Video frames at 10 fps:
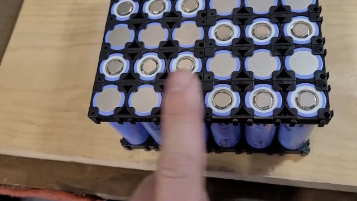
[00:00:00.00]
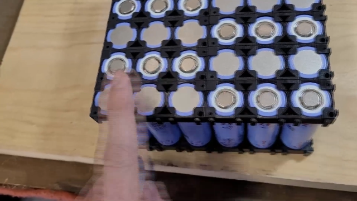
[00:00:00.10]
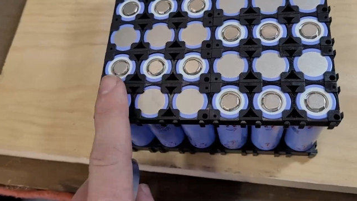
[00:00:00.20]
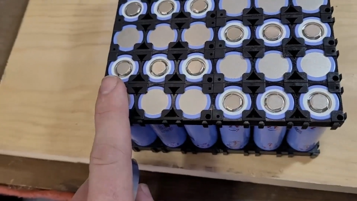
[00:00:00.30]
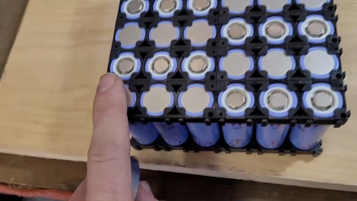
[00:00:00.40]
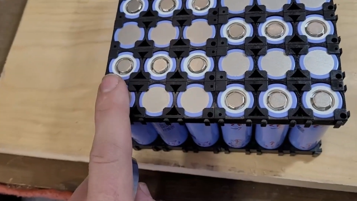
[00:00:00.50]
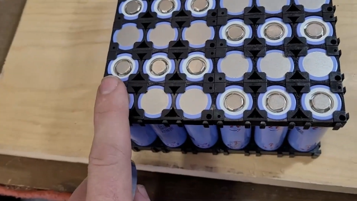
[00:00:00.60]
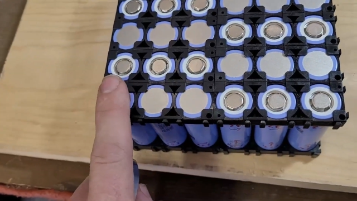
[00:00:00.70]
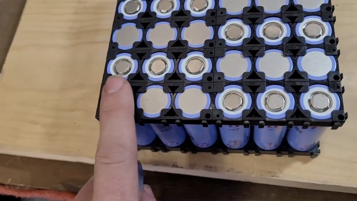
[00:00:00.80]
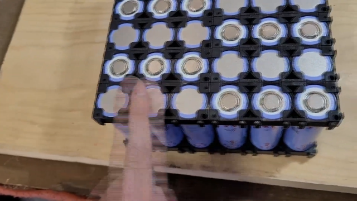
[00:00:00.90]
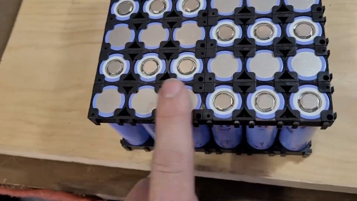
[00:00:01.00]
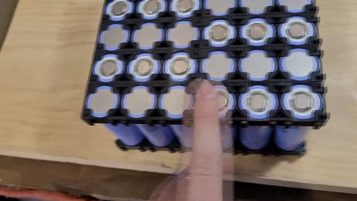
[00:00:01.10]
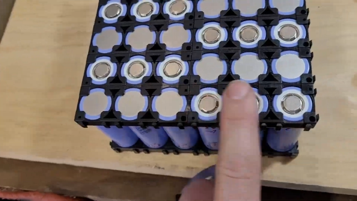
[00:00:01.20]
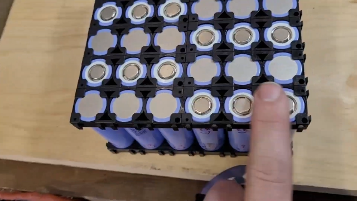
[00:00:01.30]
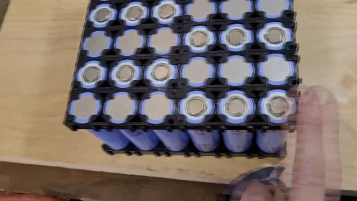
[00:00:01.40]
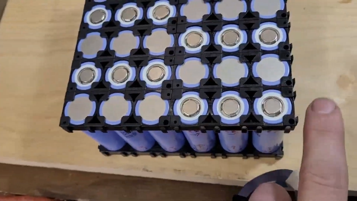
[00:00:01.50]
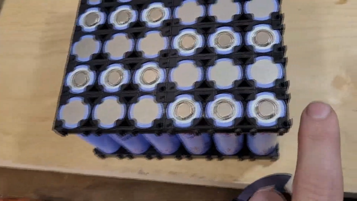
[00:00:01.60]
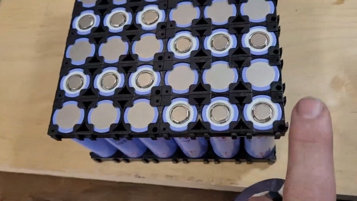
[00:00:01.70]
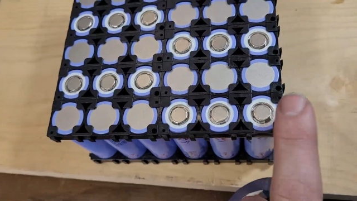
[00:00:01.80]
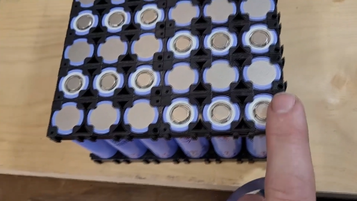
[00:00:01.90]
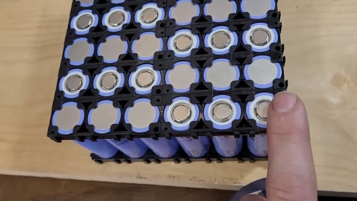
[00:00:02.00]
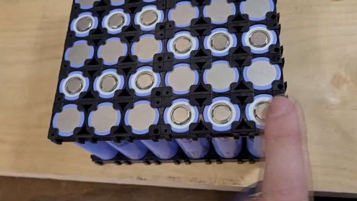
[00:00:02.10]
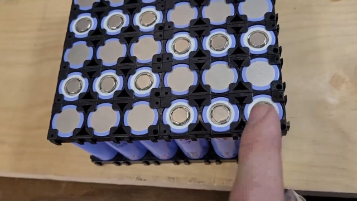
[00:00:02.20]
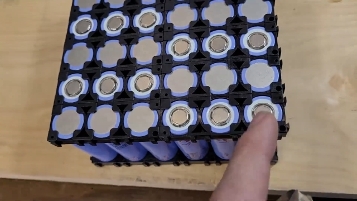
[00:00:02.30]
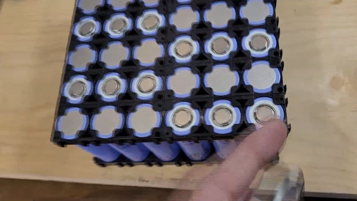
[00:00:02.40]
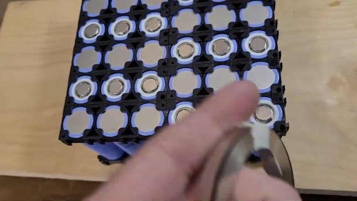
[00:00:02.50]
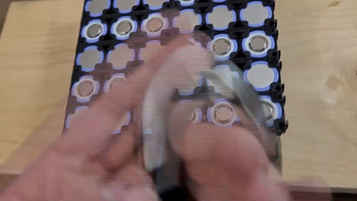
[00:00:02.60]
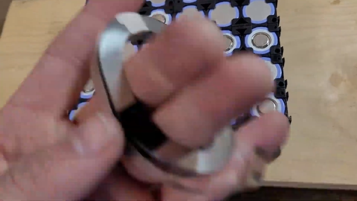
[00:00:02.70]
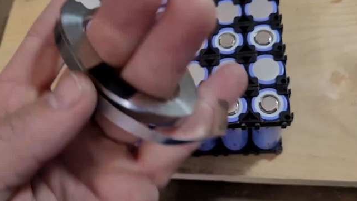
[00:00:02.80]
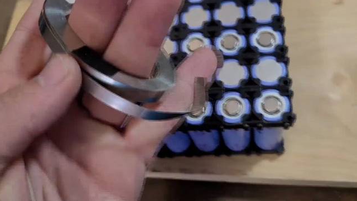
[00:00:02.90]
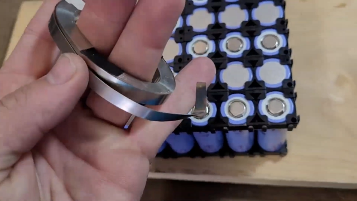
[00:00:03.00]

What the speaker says: (no speaker visible)